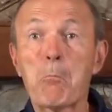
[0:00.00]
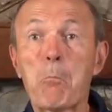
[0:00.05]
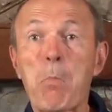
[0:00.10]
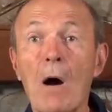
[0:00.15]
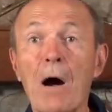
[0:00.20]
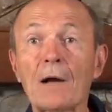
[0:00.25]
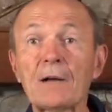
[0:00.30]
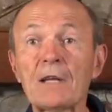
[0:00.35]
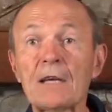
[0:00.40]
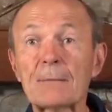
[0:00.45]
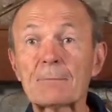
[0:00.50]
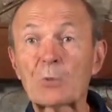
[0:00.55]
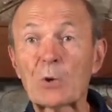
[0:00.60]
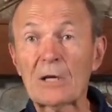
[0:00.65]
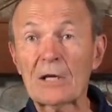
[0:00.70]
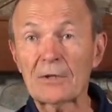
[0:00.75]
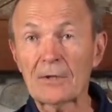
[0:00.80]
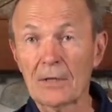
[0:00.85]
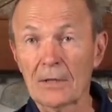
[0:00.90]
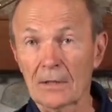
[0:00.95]
Buddy
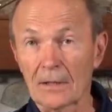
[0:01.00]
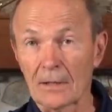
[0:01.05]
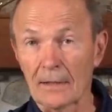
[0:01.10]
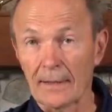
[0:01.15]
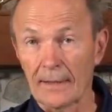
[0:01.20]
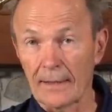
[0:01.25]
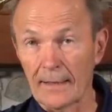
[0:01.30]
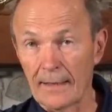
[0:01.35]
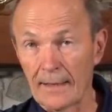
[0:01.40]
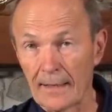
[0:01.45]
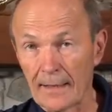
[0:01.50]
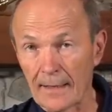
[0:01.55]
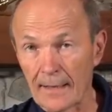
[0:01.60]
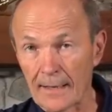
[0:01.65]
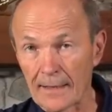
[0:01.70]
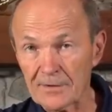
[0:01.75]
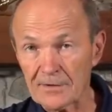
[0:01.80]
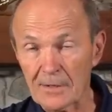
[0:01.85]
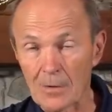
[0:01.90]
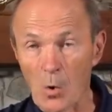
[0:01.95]
breathing.
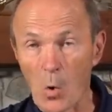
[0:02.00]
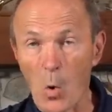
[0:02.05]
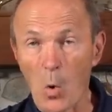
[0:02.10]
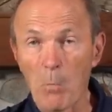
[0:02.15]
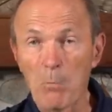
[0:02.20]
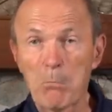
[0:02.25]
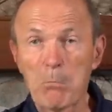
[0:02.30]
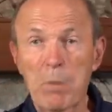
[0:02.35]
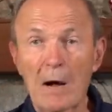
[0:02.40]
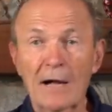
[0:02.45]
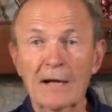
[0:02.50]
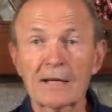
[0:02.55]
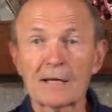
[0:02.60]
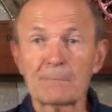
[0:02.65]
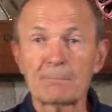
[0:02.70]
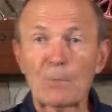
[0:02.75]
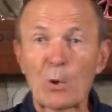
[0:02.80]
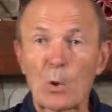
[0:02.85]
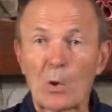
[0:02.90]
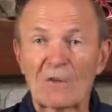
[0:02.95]
Yes, the old
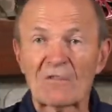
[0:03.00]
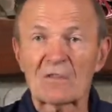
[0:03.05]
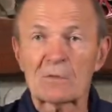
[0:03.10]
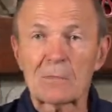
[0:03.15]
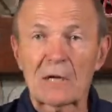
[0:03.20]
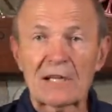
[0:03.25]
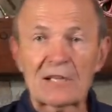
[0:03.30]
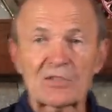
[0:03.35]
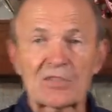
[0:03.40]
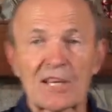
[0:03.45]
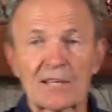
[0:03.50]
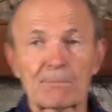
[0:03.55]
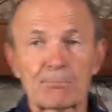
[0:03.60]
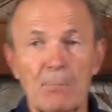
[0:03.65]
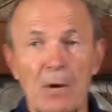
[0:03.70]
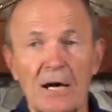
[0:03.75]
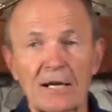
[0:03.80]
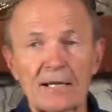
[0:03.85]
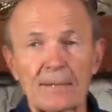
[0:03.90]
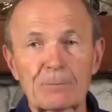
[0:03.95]
bugaboo. Everybody says
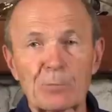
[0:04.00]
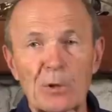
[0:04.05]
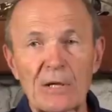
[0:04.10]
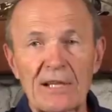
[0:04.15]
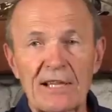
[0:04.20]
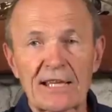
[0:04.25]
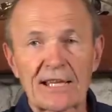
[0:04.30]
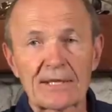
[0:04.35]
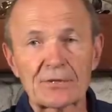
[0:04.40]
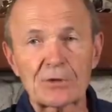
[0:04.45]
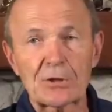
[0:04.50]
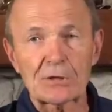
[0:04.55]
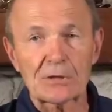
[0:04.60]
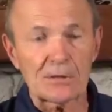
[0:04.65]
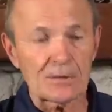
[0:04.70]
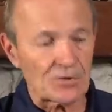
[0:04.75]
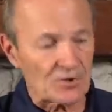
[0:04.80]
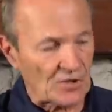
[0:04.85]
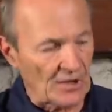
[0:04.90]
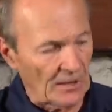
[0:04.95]
buddy breathing is a
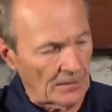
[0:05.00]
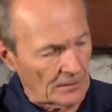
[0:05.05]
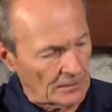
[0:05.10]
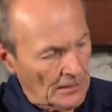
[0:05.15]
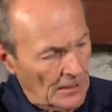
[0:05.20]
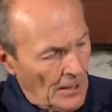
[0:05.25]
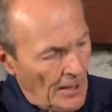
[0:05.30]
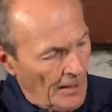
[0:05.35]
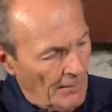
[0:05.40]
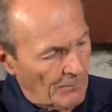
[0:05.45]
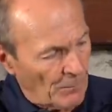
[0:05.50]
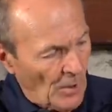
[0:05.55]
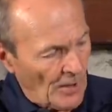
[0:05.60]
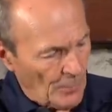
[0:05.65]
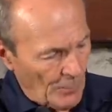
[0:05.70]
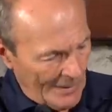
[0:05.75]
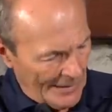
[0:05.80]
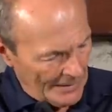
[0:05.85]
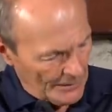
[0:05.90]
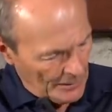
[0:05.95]
good skill.
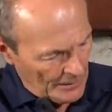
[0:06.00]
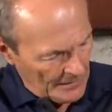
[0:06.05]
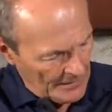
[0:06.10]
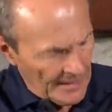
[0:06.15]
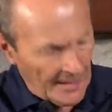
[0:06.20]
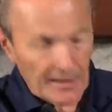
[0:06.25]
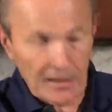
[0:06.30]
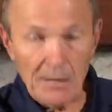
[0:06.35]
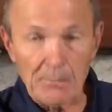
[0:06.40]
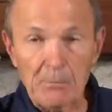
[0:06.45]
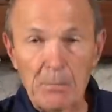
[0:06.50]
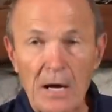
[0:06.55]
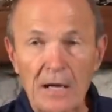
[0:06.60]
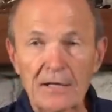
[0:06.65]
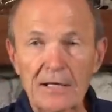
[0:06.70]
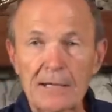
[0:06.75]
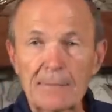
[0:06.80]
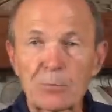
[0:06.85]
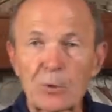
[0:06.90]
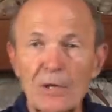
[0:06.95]
Boy, we learned how to
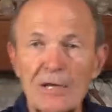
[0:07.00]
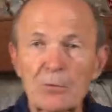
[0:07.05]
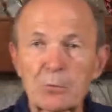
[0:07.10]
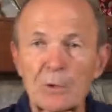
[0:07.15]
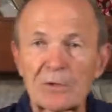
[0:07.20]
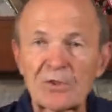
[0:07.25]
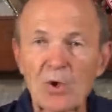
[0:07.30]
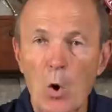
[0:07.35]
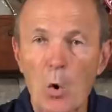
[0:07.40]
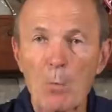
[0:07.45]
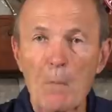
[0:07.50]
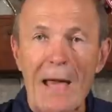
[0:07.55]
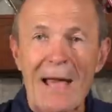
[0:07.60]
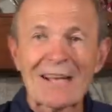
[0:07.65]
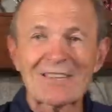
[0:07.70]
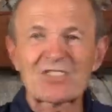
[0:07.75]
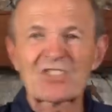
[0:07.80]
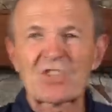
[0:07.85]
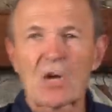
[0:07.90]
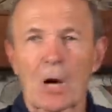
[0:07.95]
buddy breathe with no
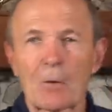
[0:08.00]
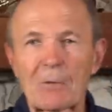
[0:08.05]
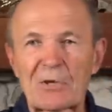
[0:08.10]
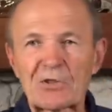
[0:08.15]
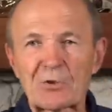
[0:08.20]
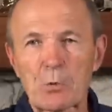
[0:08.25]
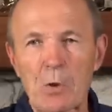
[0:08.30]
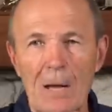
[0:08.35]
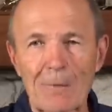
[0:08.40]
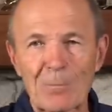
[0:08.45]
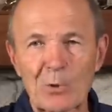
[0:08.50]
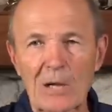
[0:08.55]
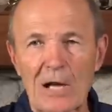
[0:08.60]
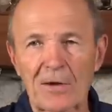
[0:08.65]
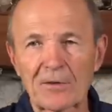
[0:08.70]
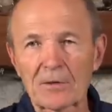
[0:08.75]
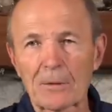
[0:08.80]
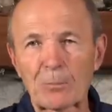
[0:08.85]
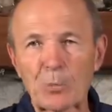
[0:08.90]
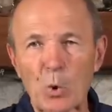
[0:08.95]
masks on. We swam
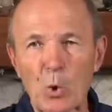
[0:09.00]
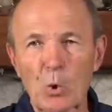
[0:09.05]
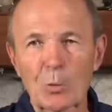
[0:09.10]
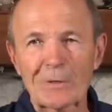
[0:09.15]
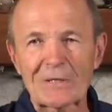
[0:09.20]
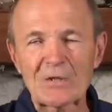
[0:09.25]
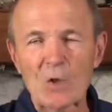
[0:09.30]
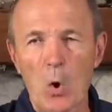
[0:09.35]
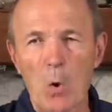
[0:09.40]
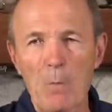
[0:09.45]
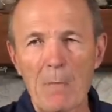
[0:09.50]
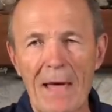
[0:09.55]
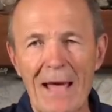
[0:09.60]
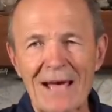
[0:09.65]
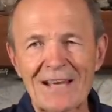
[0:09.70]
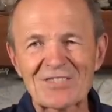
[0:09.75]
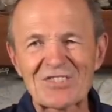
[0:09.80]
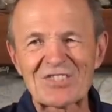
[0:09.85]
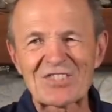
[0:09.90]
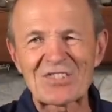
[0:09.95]
around the pool with no
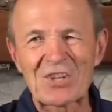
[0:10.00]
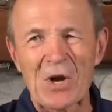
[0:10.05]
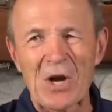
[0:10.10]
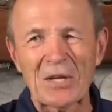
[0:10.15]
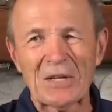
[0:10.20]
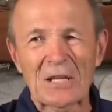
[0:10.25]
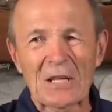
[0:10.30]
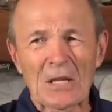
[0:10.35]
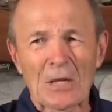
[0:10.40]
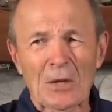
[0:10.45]
masks on